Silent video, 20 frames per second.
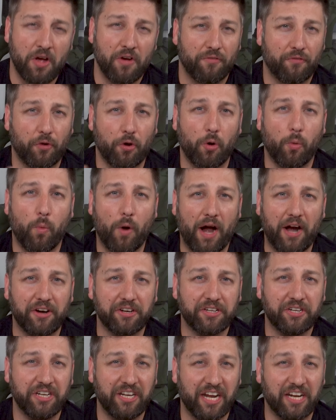For a
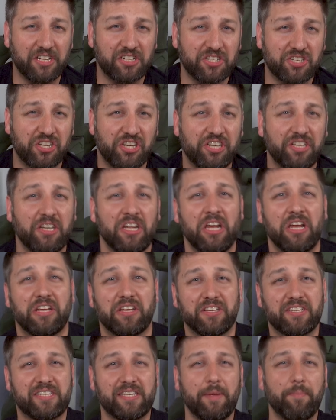wired connection,
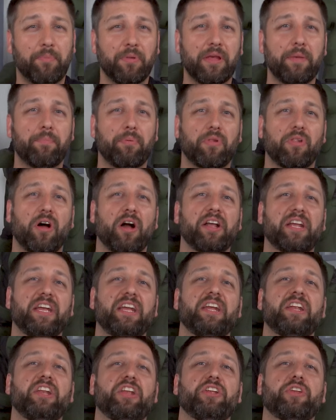you simply Simply plug
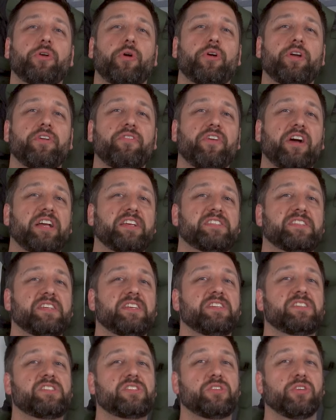in your
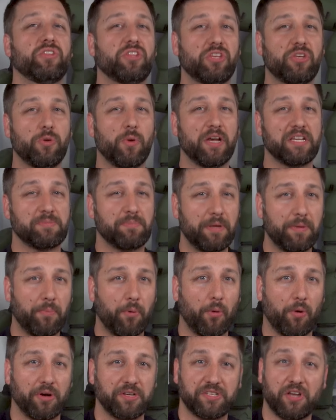devices to the U S B
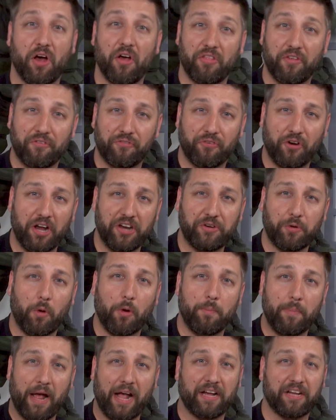ports on the front
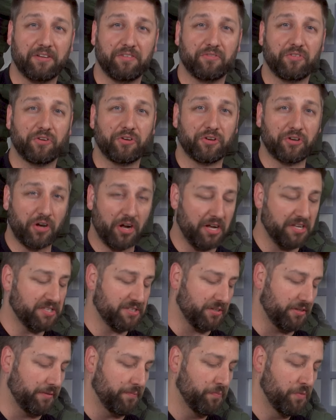or back of your
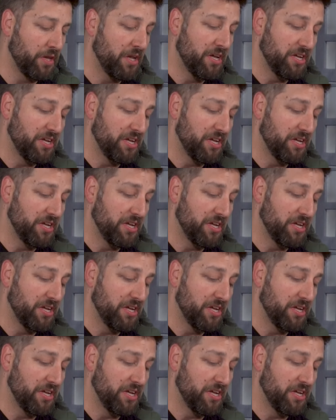console.